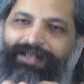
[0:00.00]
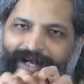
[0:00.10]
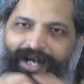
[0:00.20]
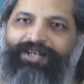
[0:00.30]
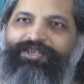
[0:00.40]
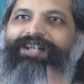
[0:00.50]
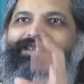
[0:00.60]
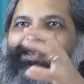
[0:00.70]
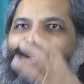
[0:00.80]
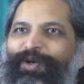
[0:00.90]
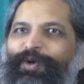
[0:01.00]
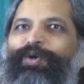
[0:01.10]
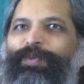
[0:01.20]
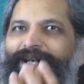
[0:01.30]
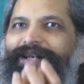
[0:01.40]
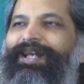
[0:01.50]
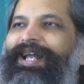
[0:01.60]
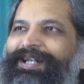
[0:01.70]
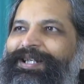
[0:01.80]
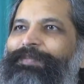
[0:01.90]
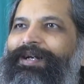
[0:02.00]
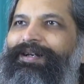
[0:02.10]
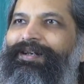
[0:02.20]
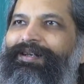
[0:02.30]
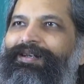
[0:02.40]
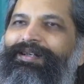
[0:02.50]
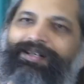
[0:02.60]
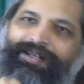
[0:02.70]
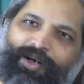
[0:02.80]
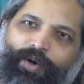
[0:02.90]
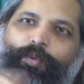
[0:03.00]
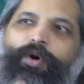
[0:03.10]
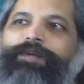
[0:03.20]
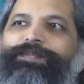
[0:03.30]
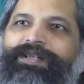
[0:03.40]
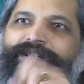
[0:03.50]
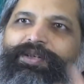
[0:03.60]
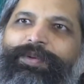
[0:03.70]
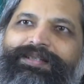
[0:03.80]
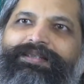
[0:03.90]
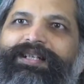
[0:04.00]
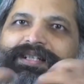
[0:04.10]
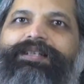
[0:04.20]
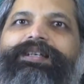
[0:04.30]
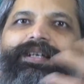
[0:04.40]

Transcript: hijacks goodwill healthy bundle, warps it, twists it,